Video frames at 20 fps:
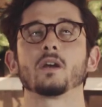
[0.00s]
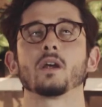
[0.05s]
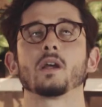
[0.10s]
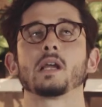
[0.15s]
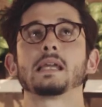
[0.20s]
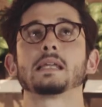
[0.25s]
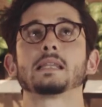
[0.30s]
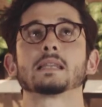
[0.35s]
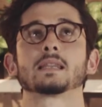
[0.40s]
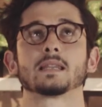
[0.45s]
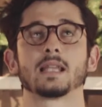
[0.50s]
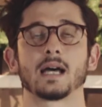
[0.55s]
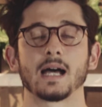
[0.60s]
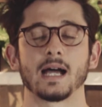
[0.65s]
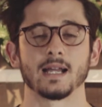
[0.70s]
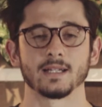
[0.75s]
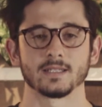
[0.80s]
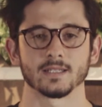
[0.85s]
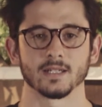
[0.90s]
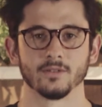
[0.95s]
are a
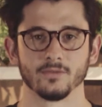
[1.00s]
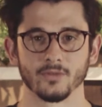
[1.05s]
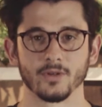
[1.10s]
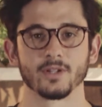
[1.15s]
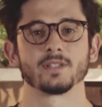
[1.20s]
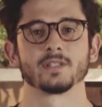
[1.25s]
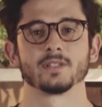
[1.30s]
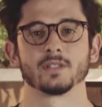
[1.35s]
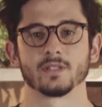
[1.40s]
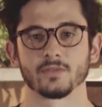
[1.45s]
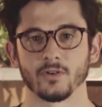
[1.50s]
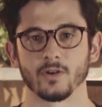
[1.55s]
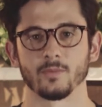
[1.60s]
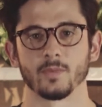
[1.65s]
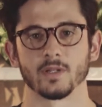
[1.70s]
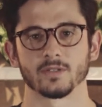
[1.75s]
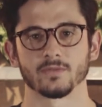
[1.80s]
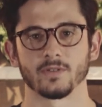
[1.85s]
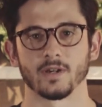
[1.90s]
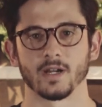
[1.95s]
lot of reasons for a
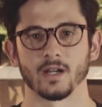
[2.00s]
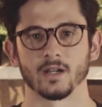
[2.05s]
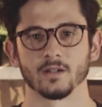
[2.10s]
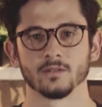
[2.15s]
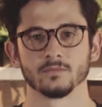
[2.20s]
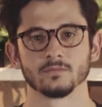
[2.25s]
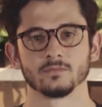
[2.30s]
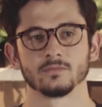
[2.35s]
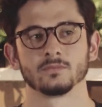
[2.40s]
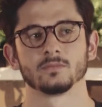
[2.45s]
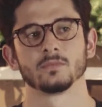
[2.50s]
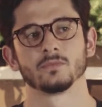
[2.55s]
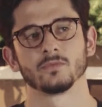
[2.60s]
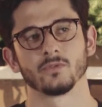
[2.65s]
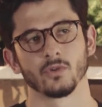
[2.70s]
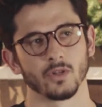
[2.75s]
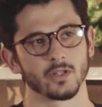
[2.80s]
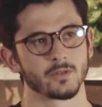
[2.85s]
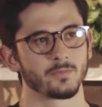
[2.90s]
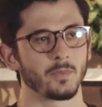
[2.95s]
misfire.
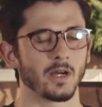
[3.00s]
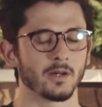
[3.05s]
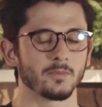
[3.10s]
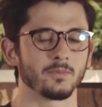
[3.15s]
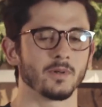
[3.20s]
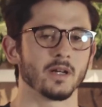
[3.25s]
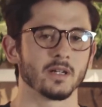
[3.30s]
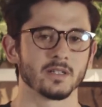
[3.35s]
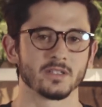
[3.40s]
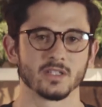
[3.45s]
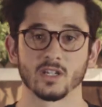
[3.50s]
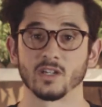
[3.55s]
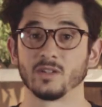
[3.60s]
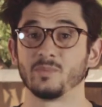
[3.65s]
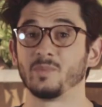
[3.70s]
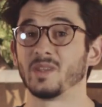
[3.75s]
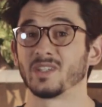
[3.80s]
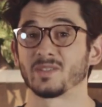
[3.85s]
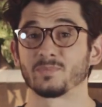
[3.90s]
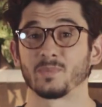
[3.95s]
For the spark plugs, it could
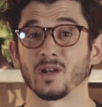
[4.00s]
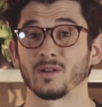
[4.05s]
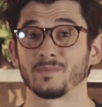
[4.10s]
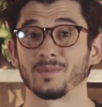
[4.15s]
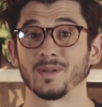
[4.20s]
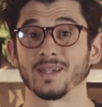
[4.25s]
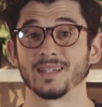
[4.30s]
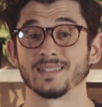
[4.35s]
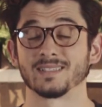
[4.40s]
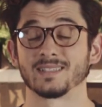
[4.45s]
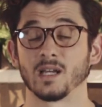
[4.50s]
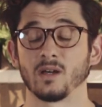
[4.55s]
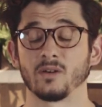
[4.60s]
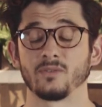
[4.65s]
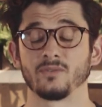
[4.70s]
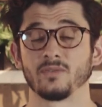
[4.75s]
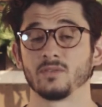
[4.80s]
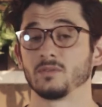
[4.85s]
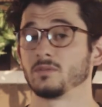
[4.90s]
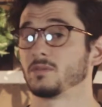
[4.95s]
be the spark plug
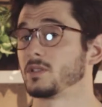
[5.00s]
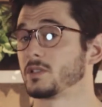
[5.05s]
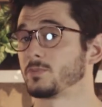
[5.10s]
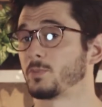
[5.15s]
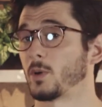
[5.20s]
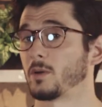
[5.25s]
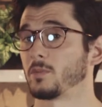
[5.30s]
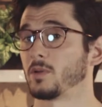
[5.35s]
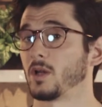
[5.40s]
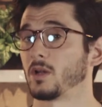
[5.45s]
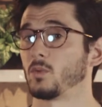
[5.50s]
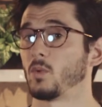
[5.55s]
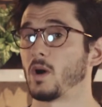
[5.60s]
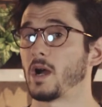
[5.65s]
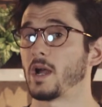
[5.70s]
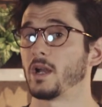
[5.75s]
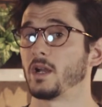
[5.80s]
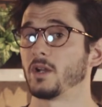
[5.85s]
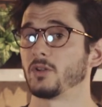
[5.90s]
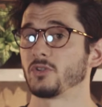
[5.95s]
itself, spark plug
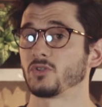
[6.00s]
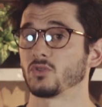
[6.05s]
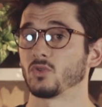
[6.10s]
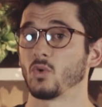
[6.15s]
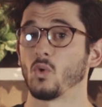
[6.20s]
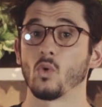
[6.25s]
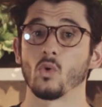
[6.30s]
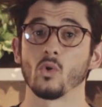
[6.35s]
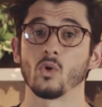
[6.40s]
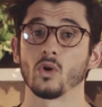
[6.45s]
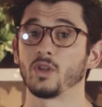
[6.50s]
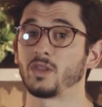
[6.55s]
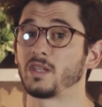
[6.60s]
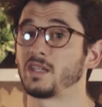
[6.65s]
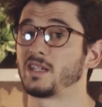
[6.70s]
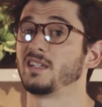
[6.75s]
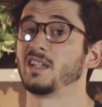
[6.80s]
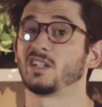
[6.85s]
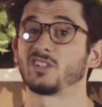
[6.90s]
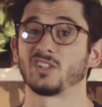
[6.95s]
wires, or the
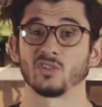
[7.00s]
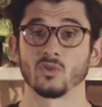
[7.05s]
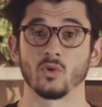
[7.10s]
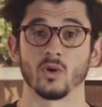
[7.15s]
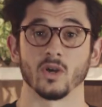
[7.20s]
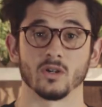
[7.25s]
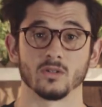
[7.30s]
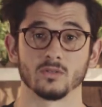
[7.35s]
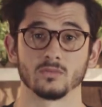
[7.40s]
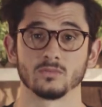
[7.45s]
ignition coil.